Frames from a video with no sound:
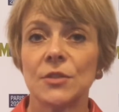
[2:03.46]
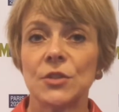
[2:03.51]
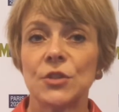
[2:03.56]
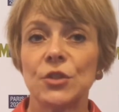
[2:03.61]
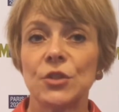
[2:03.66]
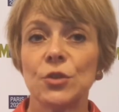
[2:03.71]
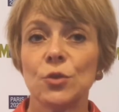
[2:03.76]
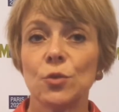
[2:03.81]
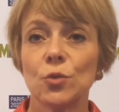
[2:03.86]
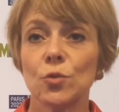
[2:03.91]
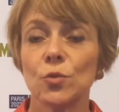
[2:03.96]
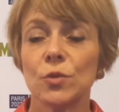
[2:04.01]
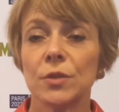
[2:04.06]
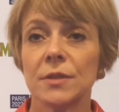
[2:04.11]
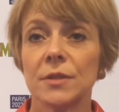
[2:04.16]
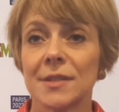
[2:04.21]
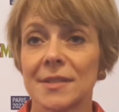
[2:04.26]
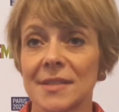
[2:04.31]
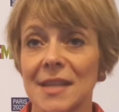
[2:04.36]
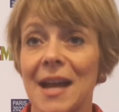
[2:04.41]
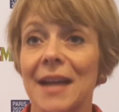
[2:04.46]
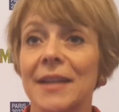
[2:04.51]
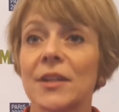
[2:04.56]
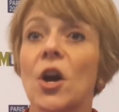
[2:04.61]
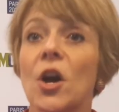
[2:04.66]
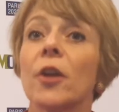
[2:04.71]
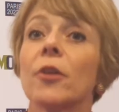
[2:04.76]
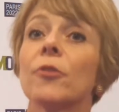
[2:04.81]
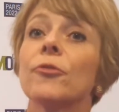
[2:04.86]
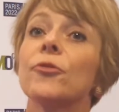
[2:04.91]
to decide
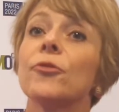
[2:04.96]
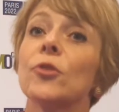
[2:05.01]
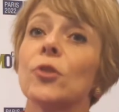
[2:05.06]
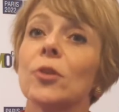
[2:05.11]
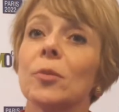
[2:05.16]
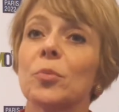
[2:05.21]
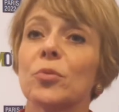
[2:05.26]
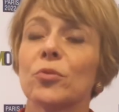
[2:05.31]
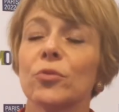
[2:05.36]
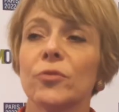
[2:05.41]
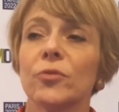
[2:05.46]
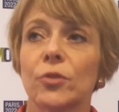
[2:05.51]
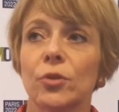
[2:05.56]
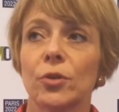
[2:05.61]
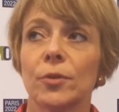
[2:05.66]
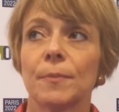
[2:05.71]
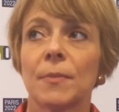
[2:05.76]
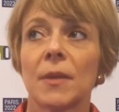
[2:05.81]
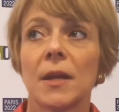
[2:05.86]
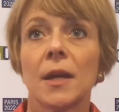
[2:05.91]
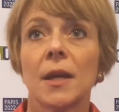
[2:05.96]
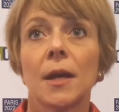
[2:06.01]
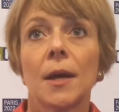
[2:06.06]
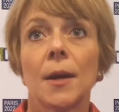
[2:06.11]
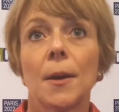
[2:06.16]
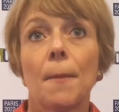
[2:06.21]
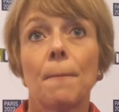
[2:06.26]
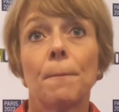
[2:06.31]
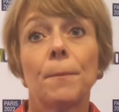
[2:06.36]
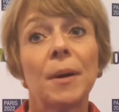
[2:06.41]
on a full approval.
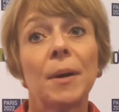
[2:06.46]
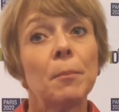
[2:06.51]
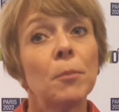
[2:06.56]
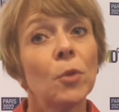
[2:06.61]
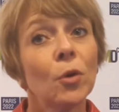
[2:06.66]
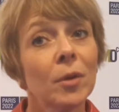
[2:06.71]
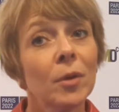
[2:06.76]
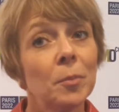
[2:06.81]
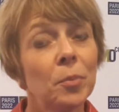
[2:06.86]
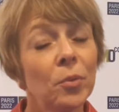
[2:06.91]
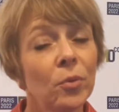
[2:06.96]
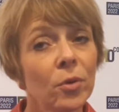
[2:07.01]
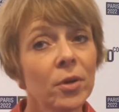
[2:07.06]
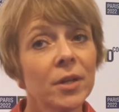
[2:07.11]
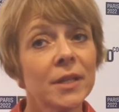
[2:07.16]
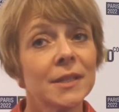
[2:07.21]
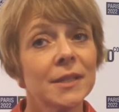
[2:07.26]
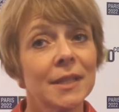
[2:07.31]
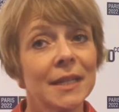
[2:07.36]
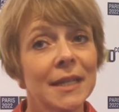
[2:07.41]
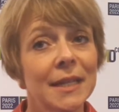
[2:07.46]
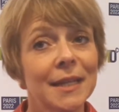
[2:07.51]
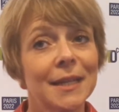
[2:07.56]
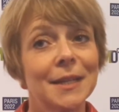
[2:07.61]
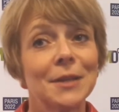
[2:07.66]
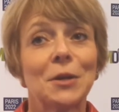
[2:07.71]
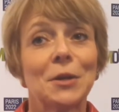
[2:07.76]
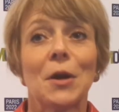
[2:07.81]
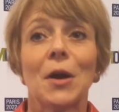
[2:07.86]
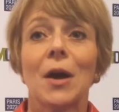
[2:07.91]
But more
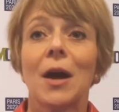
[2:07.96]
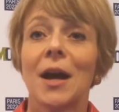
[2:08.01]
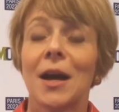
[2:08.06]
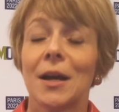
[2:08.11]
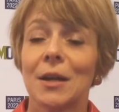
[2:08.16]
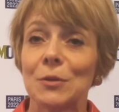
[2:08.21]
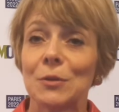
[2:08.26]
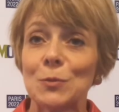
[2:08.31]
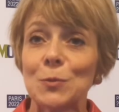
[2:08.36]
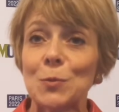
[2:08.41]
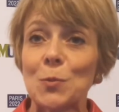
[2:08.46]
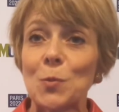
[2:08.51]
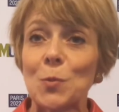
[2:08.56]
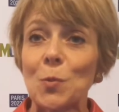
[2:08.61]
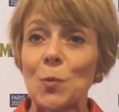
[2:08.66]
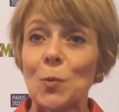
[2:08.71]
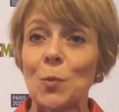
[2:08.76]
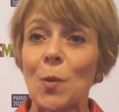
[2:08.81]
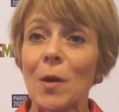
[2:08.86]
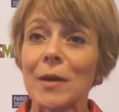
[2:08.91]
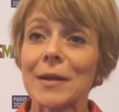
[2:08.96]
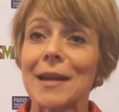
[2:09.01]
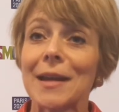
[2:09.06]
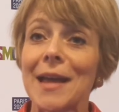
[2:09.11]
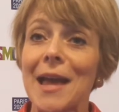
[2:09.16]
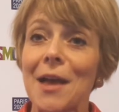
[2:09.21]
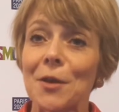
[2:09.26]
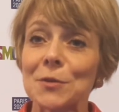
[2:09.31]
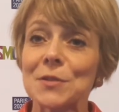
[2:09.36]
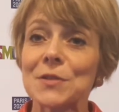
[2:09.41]
importantly, what
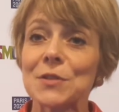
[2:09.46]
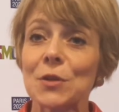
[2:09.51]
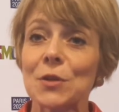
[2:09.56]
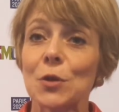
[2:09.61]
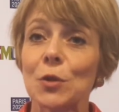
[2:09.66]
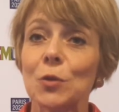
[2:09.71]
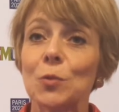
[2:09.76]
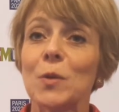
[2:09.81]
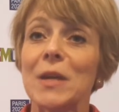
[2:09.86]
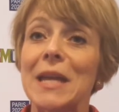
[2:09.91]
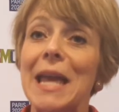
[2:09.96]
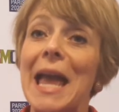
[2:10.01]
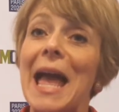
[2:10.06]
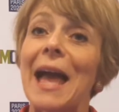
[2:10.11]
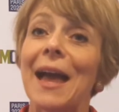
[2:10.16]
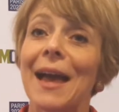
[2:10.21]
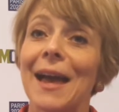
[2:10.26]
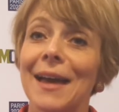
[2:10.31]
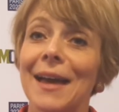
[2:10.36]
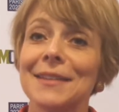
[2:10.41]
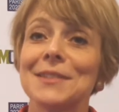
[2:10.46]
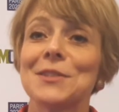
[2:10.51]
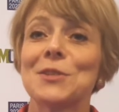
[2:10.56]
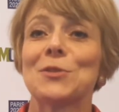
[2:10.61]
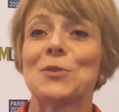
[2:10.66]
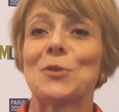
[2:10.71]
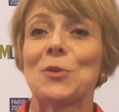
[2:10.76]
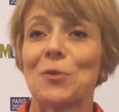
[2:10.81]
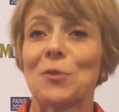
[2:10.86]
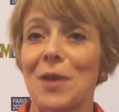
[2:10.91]
else could we add to
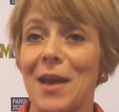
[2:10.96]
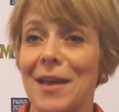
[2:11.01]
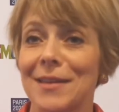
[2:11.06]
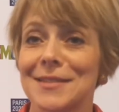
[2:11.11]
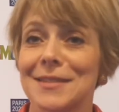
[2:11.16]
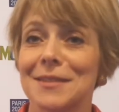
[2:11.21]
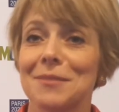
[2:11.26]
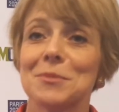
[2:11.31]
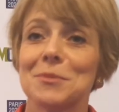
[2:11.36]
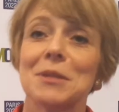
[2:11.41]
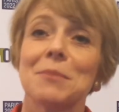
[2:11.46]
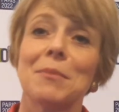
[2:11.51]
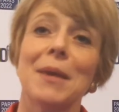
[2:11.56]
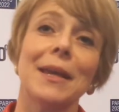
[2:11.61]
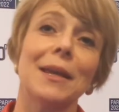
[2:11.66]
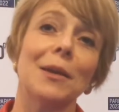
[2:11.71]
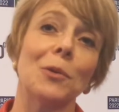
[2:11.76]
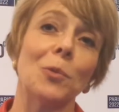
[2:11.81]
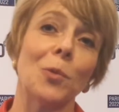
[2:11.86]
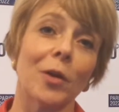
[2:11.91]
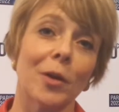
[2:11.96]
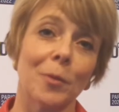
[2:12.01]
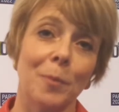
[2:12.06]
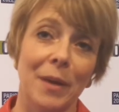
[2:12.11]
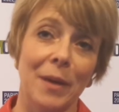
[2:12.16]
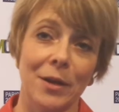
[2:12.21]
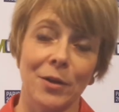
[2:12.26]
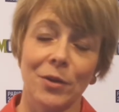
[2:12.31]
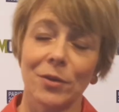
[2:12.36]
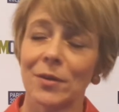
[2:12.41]
Sotorasib to make it work
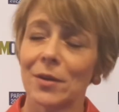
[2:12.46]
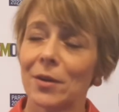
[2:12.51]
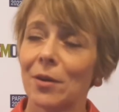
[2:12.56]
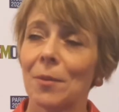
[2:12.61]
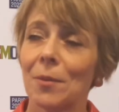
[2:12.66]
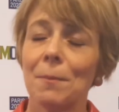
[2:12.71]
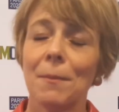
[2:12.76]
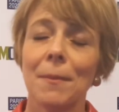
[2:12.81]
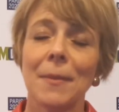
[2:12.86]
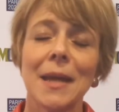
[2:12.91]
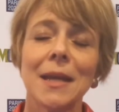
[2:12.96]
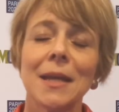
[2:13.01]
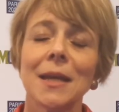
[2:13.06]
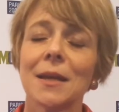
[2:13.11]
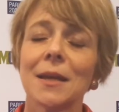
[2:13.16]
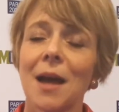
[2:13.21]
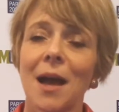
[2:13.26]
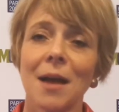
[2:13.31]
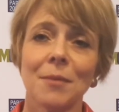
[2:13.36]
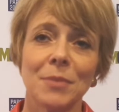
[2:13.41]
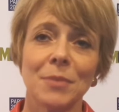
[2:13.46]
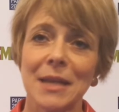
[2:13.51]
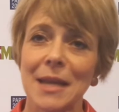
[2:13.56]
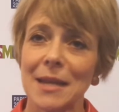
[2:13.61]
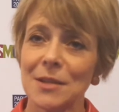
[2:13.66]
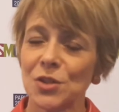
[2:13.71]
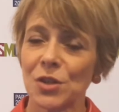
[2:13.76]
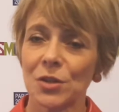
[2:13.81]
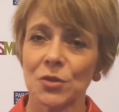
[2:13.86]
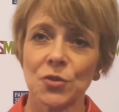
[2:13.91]
better? There are many
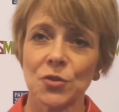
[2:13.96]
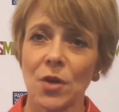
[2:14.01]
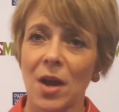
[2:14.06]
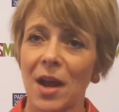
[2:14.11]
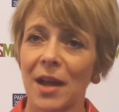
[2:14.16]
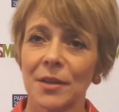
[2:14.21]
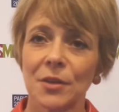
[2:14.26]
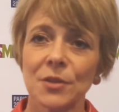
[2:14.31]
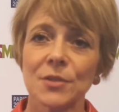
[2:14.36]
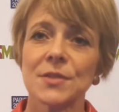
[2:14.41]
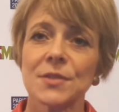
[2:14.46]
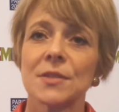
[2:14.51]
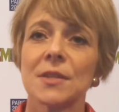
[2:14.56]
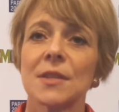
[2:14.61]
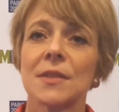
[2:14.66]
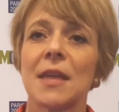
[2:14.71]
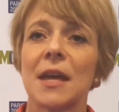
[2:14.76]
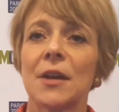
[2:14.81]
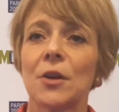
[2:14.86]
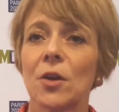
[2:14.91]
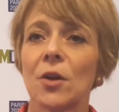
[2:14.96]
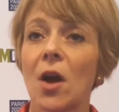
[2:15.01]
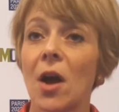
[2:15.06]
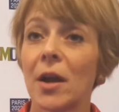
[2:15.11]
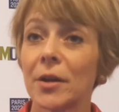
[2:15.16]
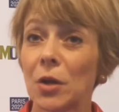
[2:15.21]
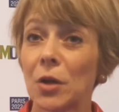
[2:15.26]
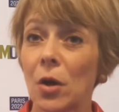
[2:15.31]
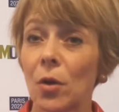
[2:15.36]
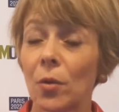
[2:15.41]
combination trials that are
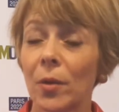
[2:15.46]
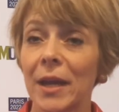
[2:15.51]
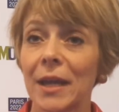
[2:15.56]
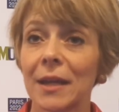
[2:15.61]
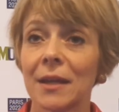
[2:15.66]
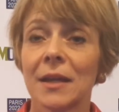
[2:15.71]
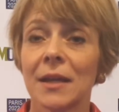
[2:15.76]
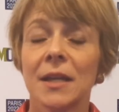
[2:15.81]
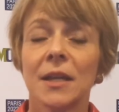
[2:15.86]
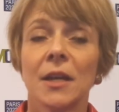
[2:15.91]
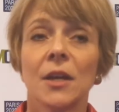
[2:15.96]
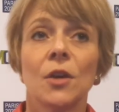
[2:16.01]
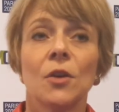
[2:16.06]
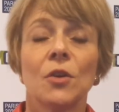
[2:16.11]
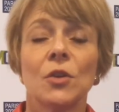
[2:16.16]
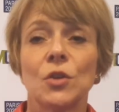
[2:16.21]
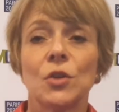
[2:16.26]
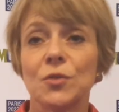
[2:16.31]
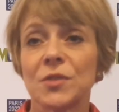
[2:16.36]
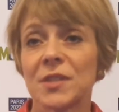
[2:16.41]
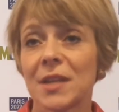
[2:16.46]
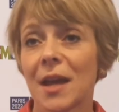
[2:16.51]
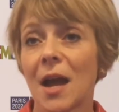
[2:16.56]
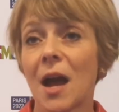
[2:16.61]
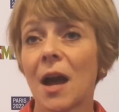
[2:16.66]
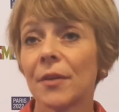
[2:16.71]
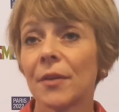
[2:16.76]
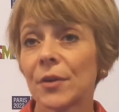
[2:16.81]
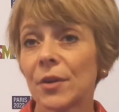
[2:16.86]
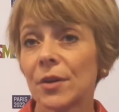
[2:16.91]
ongoing using
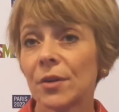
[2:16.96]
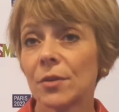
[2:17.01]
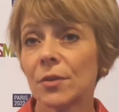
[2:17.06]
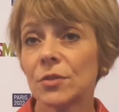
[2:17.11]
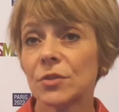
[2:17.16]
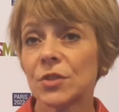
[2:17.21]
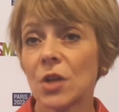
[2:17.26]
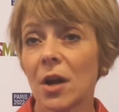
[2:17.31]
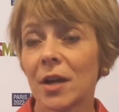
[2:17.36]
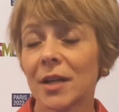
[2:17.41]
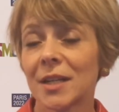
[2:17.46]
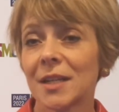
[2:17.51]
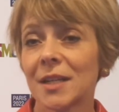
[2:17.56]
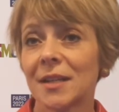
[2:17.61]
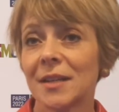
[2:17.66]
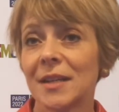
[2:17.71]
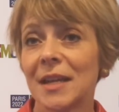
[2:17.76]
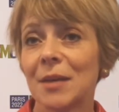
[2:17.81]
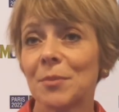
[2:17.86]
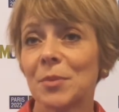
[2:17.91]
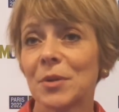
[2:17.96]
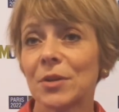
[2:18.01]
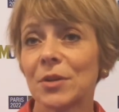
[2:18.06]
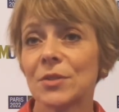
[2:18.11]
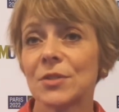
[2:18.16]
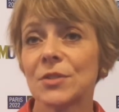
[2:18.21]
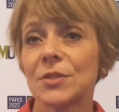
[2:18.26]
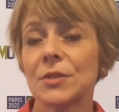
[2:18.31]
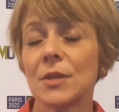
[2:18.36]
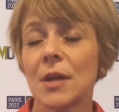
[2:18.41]
other targeted
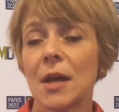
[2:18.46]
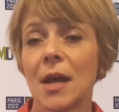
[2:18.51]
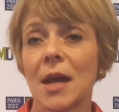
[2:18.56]
inhibitors,